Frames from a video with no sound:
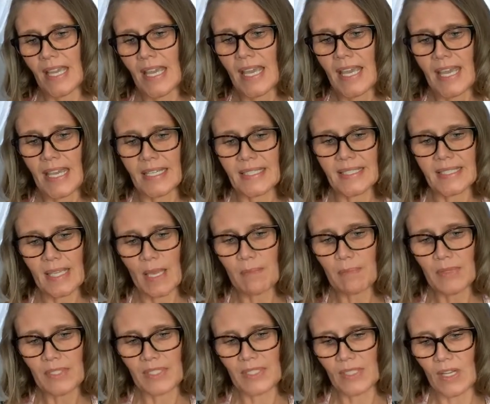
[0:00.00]

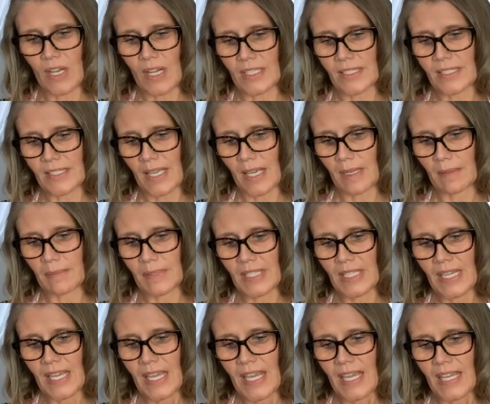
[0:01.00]
accept this concept,
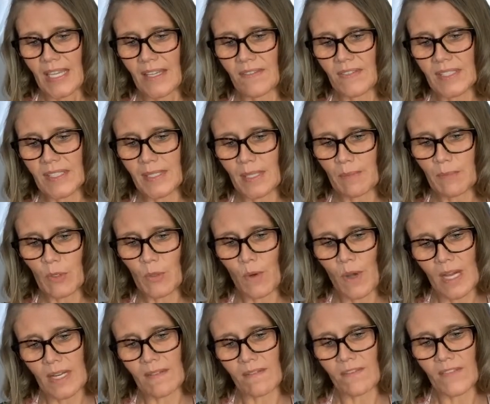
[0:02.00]
even some
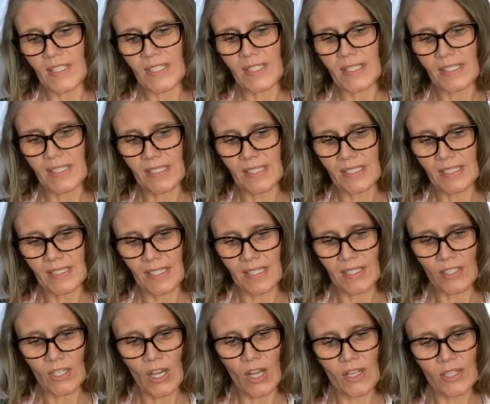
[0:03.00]
quantum physicists
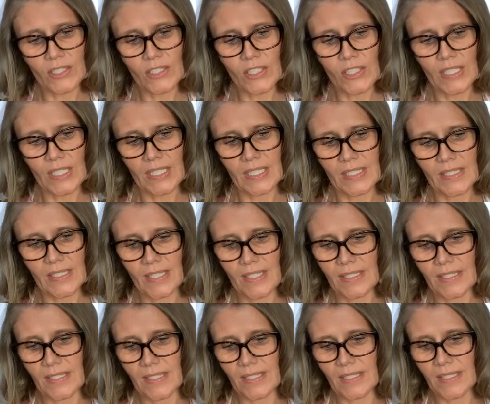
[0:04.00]
acknowledge the
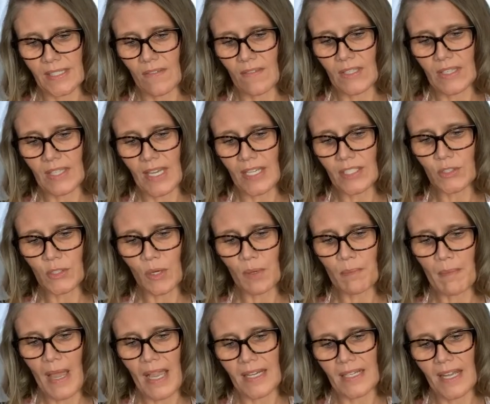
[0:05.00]
existence of
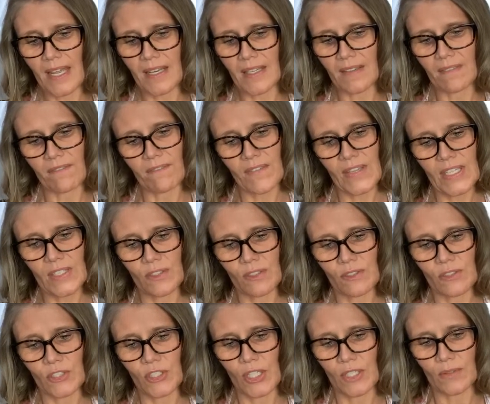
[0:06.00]
electromagnetic
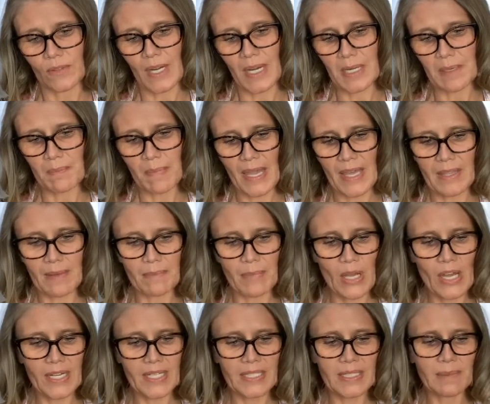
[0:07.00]
field generated by the
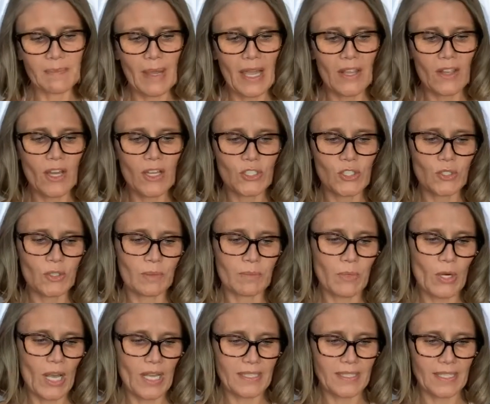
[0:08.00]
body's biological
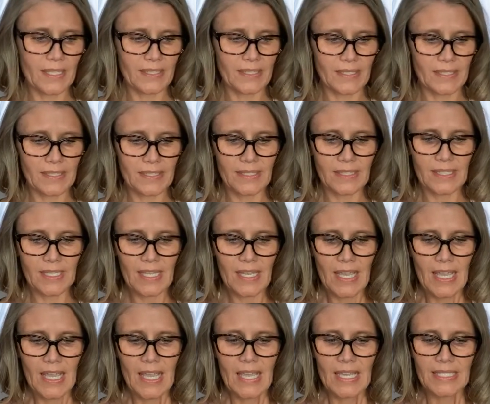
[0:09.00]
processes.
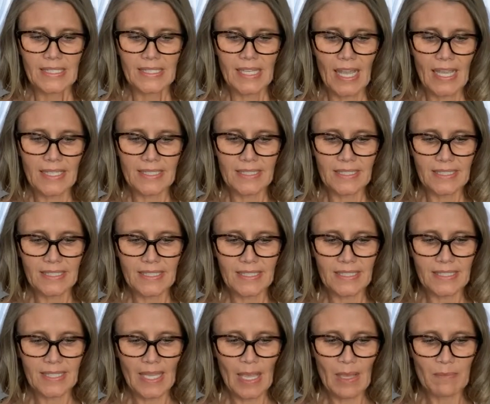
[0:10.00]
Scientists
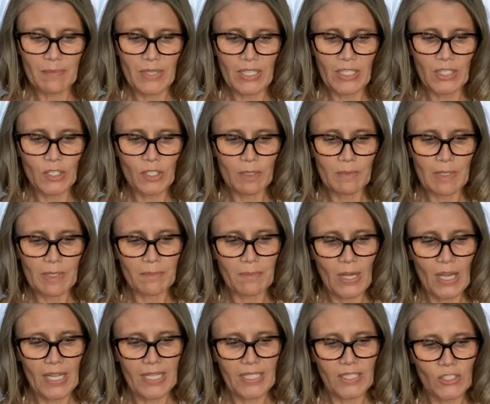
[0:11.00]
accept that human
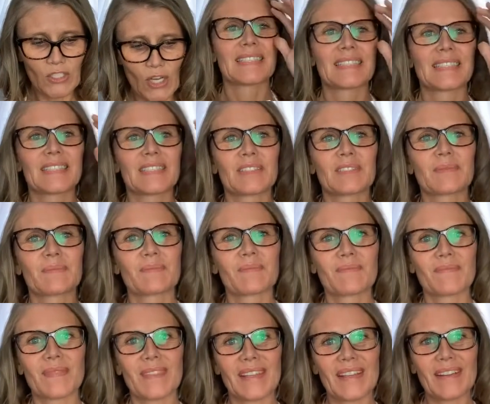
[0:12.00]
body
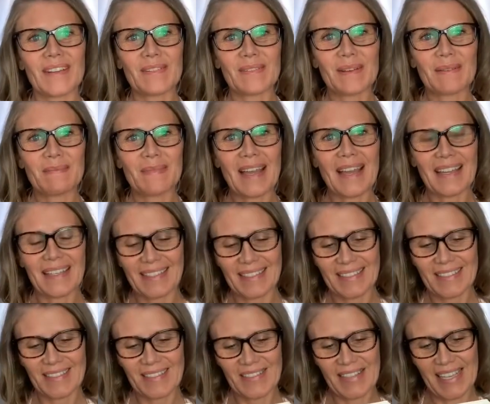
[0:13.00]
Oh, I'm back.
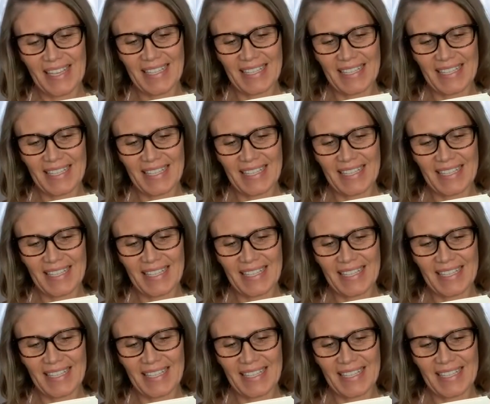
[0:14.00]
Okay.